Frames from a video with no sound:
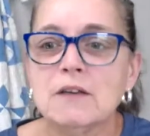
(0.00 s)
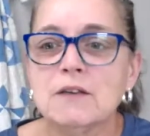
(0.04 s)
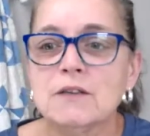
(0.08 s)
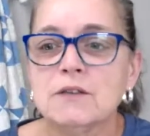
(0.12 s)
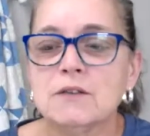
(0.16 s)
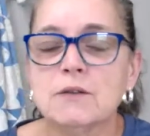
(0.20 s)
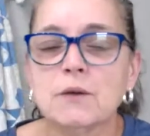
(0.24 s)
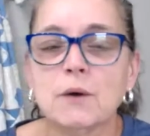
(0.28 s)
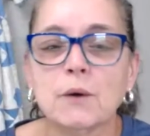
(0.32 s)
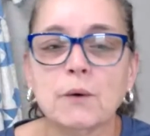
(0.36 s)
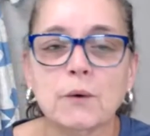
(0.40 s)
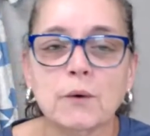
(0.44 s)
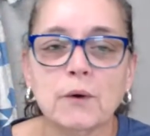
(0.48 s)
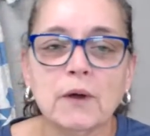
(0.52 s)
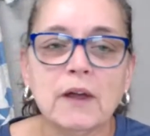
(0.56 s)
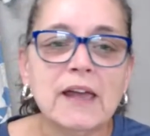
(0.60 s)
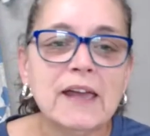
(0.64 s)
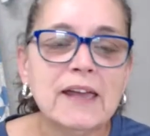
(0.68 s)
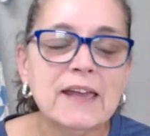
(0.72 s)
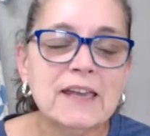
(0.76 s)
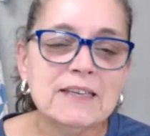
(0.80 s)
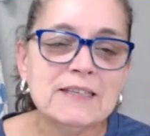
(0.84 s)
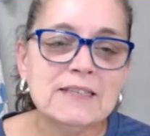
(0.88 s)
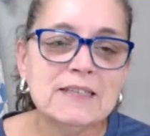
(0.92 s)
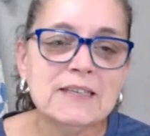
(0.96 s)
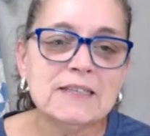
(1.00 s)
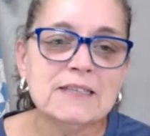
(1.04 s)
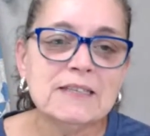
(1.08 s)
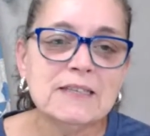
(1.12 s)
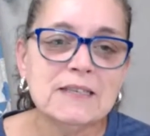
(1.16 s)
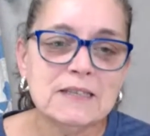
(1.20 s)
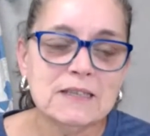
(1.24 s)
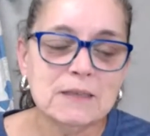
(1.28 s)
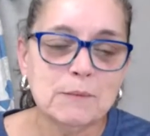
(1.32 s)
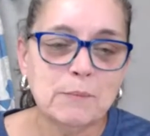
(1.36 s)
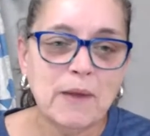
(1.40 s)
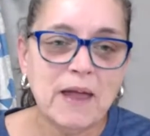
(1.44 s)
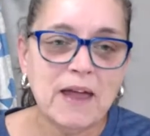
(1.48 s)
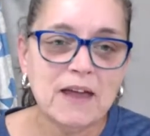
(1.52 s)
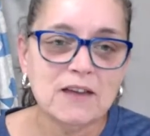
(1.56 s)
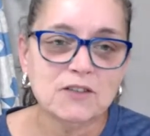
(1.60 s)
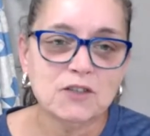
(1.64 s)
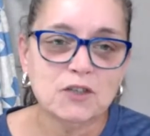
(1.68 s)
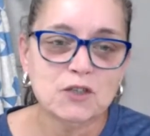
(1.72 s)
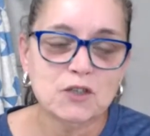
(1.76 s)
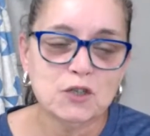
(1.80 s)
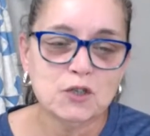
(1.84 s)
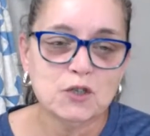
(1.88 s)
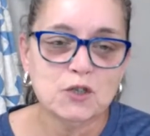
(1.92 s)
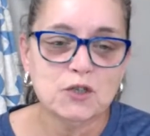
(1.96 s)
So he sits in the
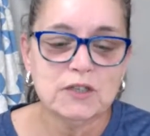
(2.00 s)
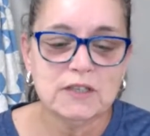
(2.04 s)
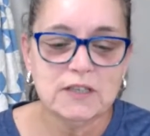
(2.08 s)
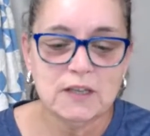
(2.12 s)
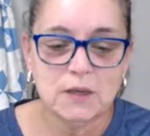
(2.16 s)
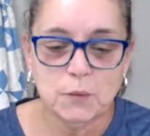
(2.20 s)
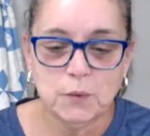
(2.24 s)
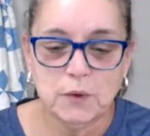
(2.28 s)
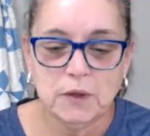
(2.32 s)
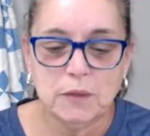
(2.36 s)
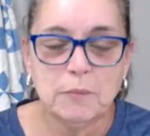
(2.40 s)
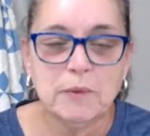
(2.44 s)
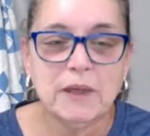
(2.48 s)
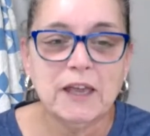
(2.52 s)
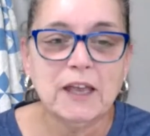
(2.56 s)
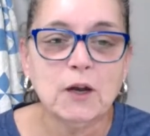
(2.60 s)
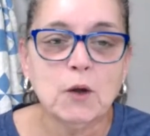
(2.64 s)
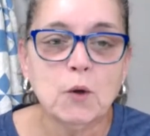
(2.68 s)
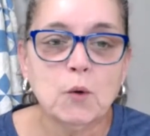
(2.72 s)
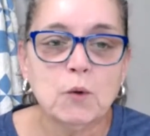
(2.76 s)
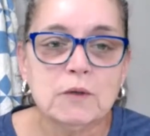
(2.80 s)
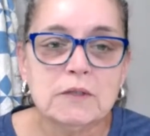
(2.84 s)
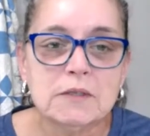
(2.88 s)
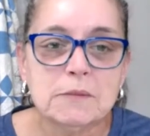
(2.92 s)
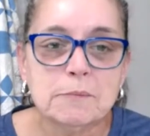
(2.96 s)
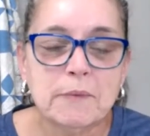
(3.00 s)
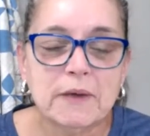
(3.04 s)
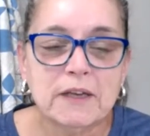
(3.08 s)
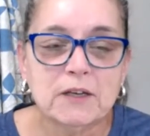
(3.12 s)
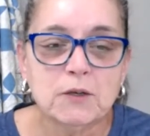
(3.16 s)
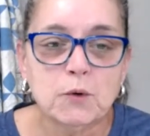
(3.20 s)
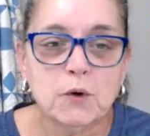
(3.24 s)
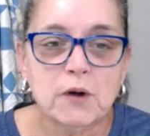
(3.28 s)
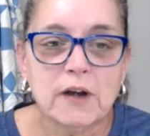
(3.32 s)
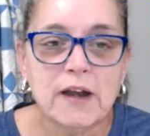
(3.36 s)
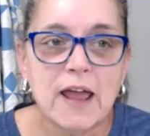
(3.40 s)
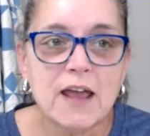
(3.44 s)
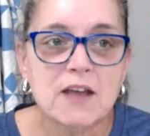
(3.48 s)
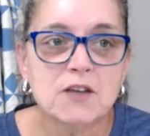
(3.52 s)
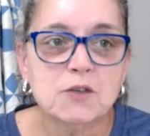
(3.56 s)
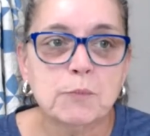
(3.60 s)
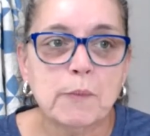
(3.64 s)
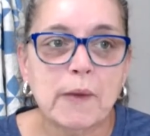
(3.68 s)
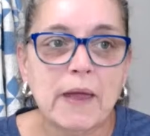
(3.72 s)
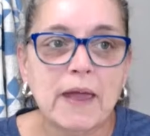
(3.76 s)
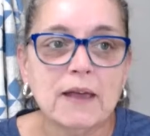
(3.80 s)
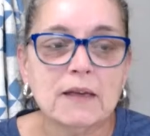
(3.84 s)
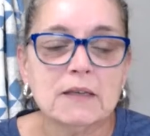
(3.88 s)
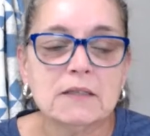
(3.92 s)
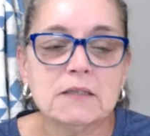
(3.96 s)
passenger seat with me and holds my DoorDash
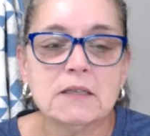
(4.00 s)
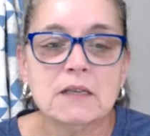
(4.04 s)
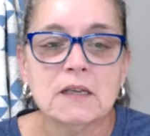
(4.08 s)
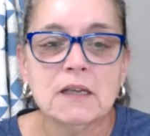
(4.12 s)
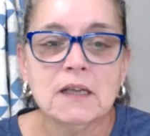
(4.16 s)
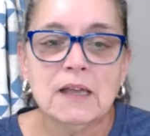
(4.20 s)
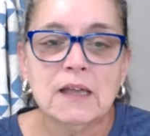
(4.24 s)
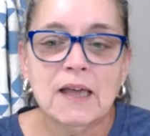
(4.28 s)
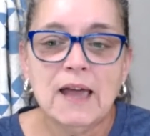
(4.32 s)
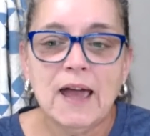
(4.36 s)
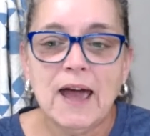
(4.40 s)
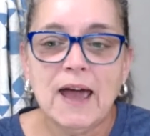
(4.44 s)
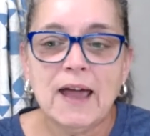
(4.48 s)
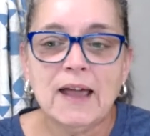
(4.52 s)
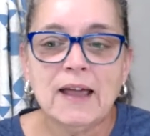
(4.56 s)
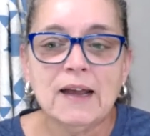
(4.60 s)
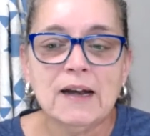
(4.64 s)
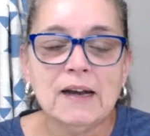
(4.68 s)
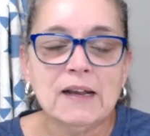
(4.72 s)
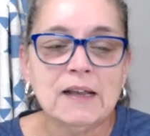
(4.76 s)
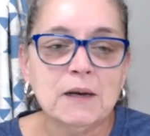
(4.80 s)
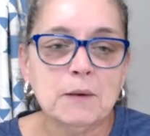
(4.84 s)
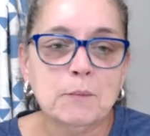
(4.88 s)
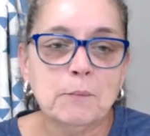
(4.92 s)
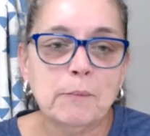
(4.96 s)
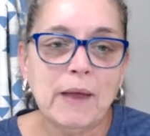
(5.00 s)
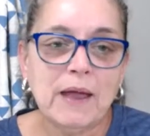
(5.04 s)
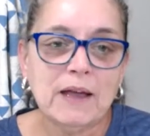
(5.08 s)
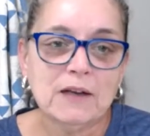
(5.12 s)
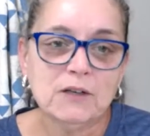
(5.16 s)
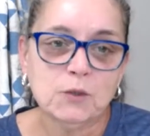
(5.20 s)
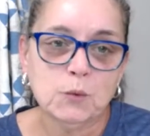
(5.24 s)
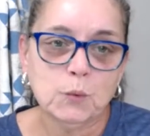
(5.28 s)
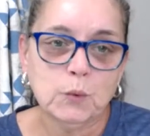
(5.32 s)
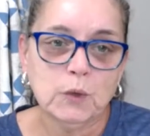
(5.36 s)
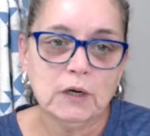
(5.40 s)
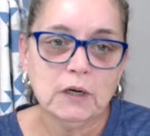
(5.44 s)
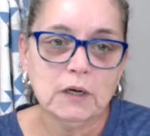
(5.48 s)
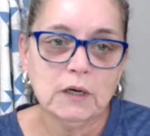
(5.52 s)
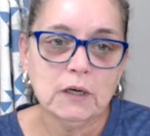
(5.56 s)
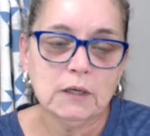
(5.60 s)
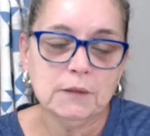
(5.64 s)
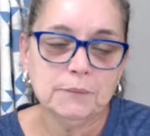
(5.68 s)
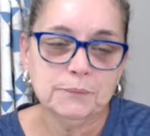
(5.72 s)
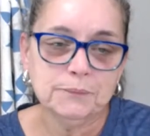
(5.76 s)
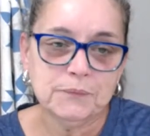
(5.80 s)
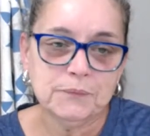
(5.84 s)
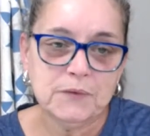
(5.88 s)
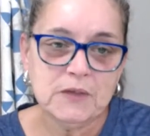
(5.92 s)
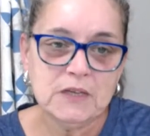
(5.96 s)
bags. I got to get him back to work.
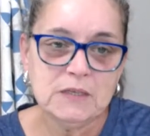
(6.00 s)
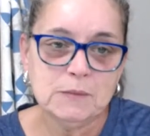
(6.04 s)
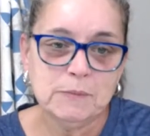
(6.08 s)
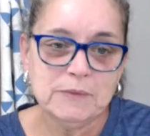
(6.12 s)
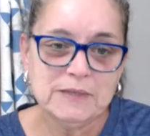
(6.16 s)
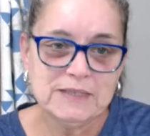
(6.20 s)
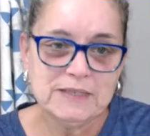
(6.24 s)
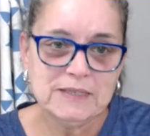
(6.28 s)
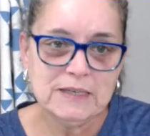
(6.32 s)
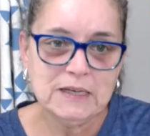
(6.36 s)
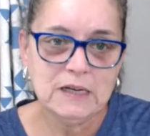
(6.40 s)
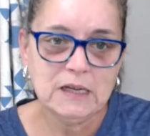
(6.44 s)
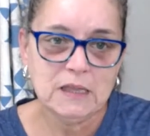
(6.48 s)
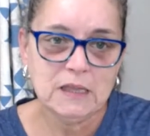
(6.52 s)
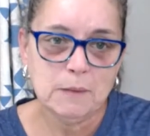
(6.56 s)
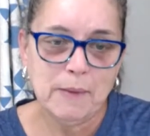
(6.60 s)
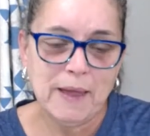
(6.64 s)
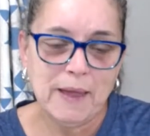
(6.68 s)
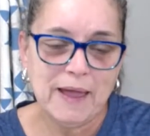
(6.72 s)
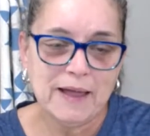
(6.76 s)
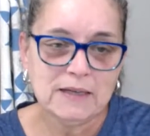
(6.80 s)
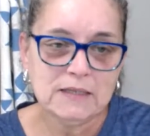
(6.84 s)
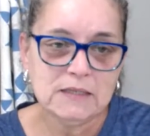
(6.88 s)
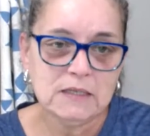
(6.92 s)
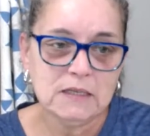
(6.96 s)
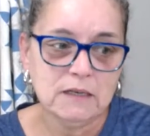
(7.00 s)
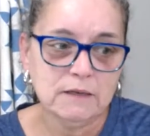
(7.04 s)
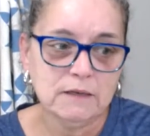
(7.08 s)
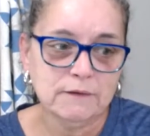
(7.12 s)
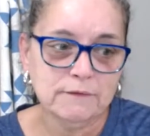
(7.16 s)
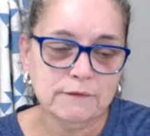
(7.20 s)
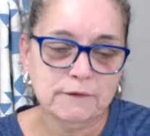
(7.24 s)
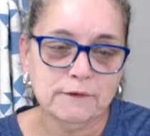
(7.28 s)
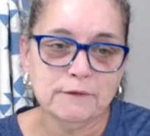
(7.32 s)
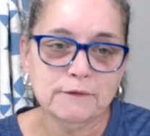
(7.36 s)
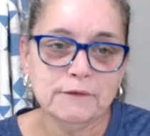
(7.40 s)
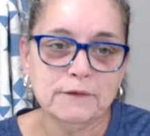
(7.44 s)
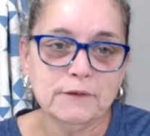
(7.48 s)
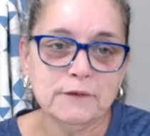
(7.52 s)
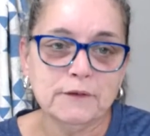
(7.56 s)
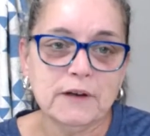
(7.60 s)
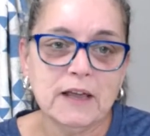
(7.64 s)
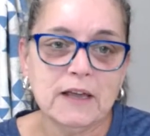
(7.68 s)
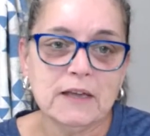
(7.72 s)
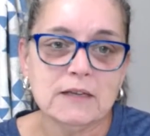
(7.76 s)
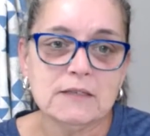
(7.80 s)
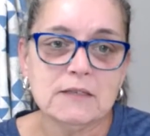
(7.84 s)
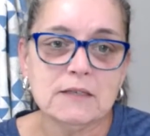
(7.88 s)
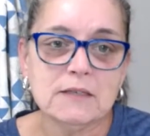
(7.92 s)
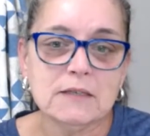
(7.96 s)
He's been sitting in the back seat for a few
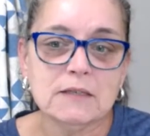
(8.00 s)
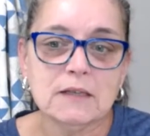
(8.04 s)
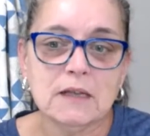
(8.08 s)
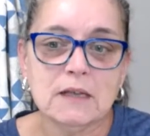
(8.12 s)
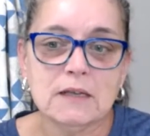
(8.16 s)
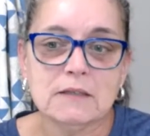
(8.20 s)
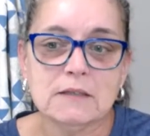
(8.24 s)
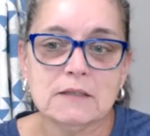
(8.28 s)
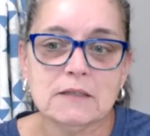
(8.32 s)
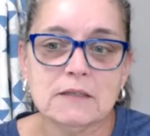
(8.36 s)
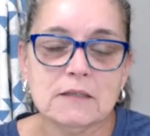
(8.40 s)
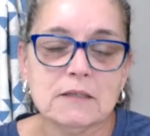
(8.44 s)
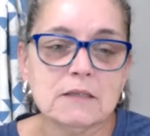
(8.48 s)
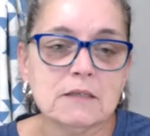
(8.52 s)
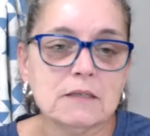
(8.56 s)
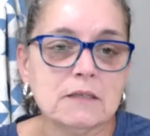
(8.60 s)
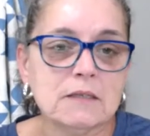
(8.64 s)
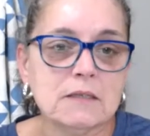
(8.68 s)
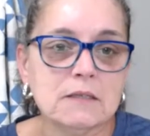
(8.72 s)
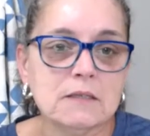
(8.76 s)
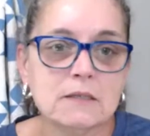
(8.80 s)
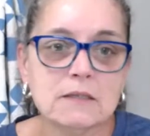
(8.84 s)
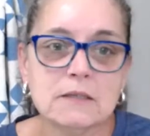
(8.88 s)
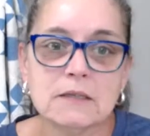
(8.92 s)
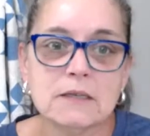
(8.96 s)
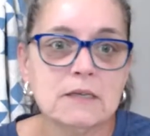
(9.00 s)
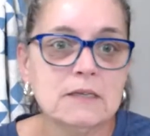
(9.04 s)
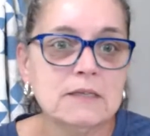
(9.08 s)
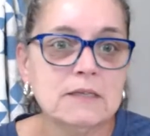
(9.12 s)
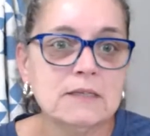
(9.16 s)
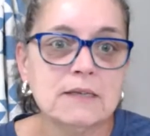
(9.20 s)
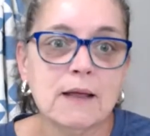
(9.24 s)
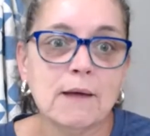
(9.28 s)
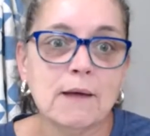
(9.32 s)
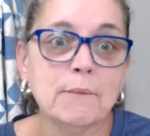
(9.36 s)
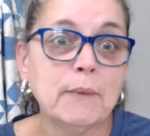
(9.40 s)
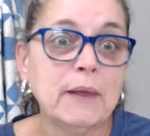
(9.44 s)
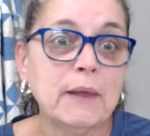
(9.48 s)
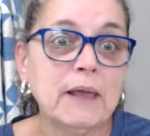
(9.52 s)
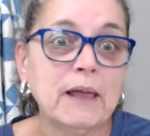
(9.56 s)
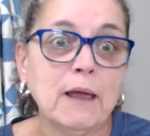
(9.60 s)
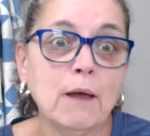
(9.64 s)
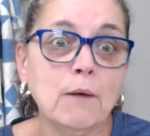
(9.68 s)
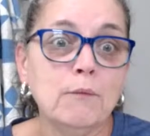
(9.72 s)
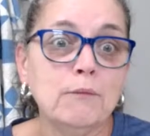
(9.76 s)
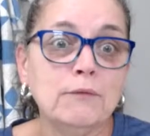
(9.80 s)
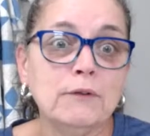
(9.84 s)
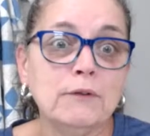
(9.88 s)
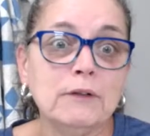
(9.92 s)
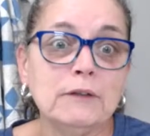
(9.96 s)
days, and that's just, he's not being
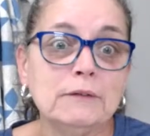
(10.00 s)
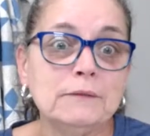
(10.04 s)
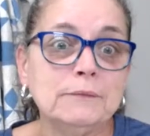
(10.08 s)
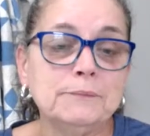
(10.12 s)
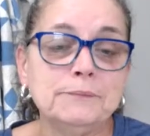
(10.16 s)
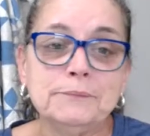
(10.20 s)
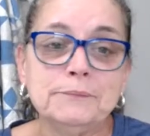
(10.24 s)
helpful.